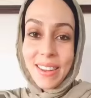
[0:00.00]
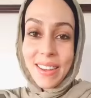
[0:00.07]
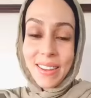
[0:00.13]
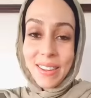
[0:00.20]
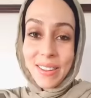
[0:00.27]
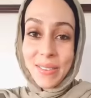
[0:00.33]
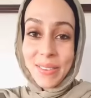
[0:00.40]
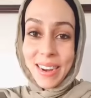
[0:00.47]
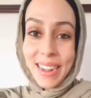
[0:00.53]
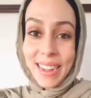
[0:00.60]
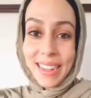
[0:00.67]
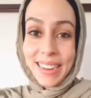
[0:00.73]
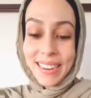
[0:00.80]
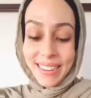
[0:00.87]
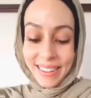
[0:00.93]
All
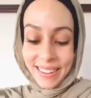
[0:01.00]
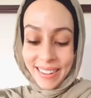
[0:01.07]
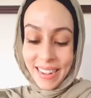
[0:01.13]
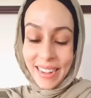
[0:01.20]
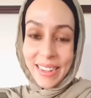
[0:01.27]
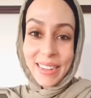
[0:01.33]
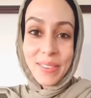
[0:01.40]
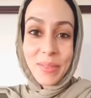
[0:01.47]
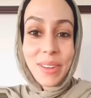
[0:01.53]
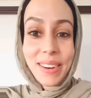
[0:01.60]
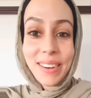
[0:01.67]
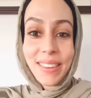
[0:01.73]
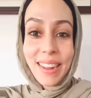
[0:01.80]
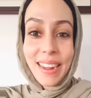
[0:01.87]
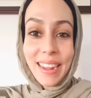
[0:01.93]
right, we are
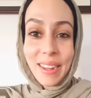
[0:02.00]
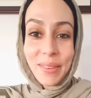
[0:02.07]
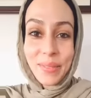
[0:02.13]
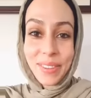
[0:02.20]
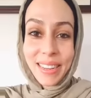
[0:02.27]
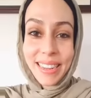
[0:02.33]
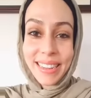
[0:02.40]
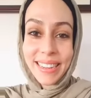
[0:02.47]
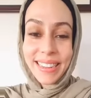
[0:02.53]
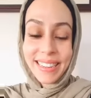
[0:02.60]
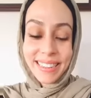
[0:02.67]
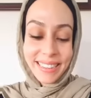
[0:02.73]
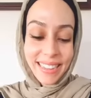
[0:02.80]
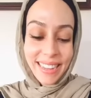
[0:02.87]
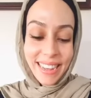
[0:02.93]
live.
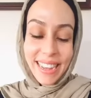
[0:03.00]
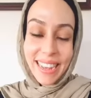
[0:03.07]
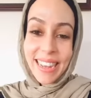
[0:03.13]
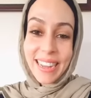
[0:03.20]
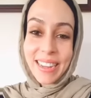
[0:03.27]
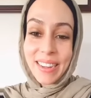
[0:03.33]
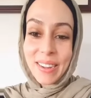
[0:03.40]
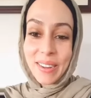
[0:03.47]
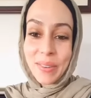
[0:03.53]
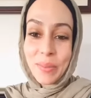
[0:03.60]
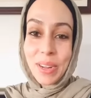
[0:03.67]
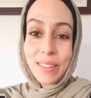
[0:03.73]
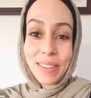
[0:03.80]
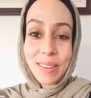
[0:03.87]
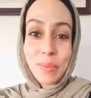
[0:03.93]

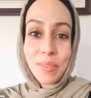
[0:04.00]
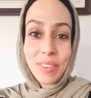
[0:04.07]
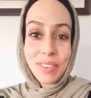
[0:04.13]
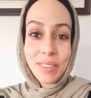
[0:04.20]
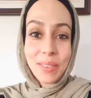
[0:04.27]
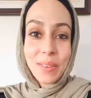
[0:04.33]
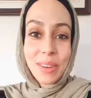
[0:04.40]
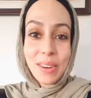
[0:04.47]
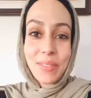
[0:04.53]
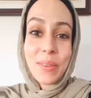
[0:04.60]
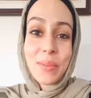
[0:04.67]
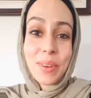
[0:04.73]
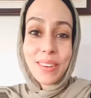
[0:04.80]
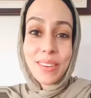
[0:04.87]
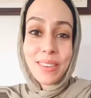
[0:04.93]
Welcome to
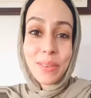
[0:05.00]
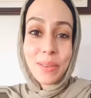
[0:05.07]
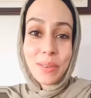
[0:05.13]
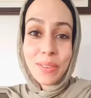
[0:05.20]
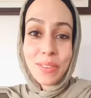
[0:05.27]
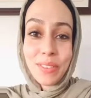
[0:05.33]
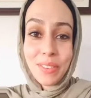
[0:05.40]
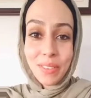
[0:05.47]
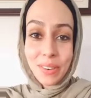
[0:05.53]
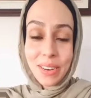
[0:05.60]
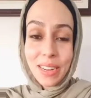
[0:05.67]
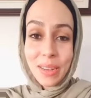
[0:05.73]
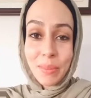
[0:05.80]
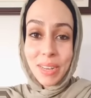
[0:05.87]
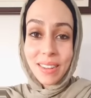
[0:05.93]
everyone who's
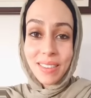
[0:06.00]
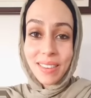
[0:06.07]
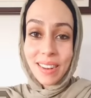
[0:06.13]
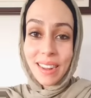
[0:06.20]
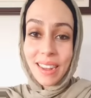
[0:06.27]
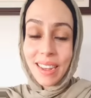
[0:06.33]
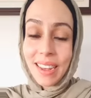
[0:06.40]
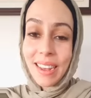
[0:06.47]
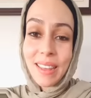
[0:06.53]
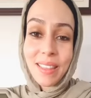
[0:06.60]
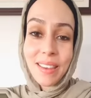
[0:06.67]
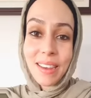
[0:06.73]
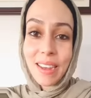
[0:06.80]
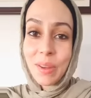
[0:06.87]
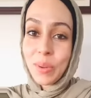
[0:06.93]
joining me today. I
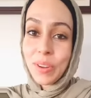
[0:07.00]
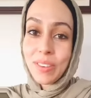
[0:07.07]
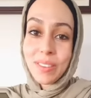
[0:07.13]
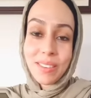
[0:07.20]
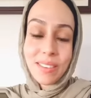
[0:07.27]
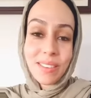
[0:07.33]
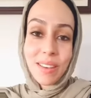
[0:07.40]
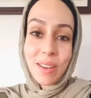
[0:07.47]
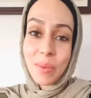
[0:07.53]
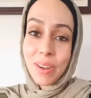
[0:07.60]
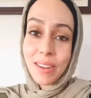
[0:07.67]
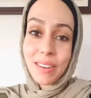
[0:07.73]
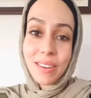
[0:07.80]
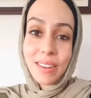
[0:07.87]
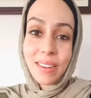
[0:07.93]
thought I would just come
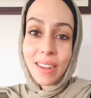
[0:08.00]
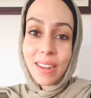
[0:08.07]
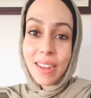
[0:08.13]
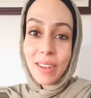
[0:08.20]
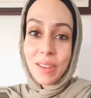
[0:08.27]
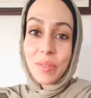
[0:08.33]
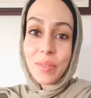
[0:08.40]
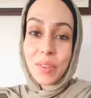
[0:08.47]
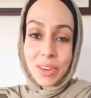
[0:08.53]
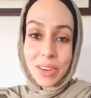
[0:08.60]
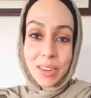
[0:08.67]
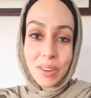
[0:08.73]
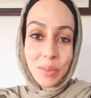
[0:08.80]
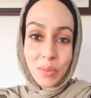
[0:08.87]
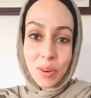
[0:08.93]
on very
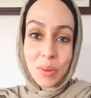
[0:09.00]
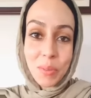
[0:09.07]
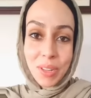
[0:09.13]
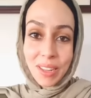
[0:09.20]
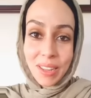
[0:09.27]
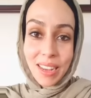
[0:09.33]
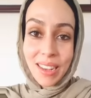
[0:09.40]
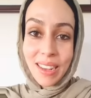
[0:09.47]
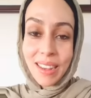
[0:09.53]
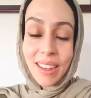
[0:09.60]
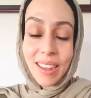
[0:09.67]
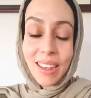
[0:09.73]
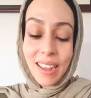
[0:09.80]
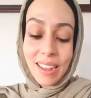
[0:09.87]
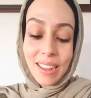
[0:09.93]
informally
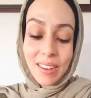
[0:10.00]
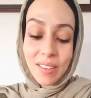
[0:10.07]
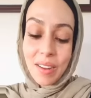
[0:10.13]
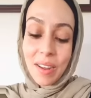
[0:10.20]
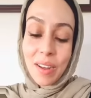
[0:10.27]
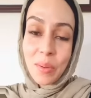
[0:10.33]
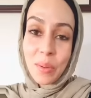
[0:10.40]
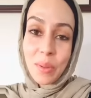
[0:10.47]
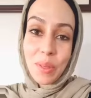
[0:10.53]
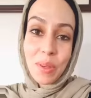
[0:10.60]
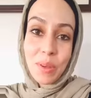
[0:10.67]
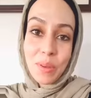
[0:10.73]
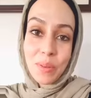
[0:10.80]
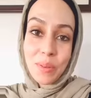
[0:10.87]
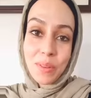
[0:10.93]
and talk with
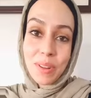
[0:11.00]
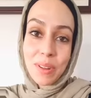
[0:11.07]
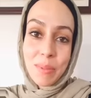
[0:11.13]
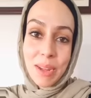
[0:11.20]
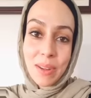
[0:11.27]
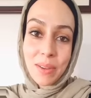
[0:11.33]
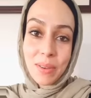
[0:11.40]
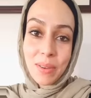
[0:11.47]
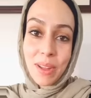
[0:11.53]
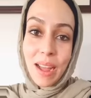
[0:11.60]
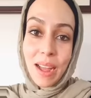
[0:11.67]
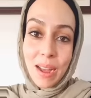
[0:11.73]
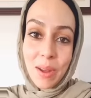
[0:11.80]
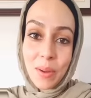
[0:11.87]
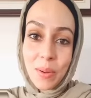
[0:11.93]
you about
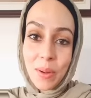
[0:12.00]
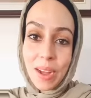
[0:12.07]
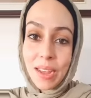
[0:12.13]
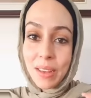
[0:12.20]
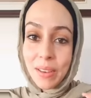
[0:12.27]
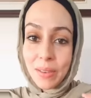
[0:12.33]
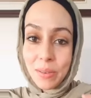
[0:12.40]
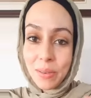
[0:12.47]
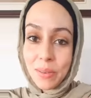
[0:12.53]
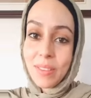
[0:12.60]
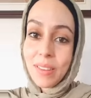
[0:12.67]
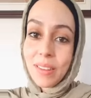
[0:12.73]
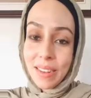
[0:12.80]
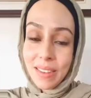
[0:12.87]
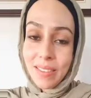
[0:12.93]
how I use
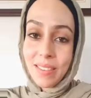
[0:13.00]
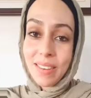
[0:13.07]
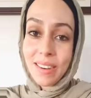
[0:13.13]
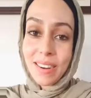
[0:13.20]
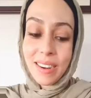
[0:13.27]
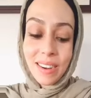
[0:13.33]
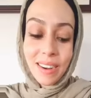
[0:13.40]
ELIXIR.